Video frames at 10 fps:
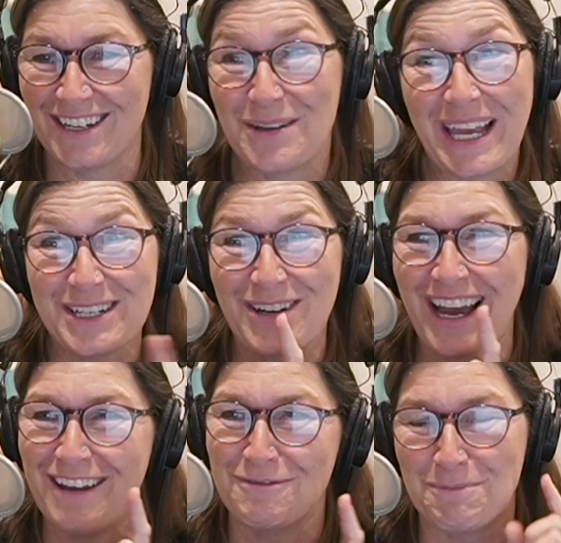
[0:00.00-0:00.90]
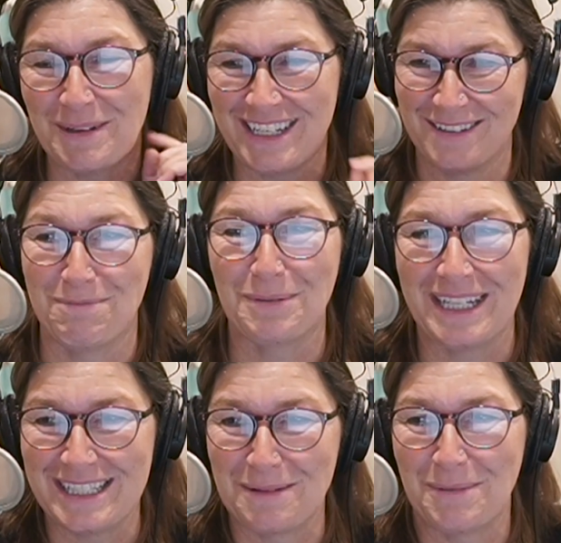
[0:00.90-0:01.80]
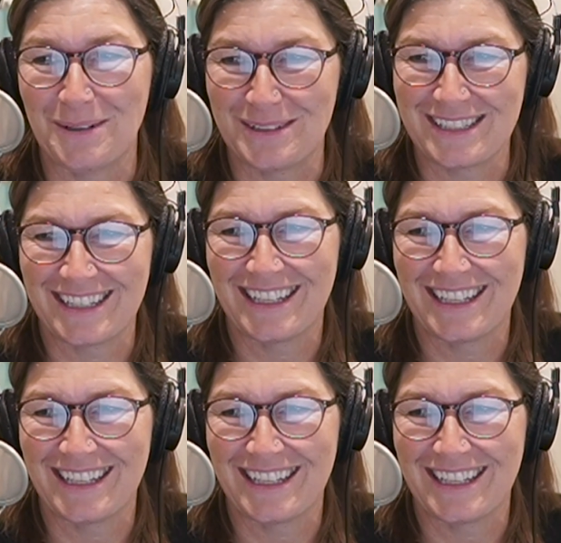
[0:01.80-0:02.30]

You can't drive, but planes and boats.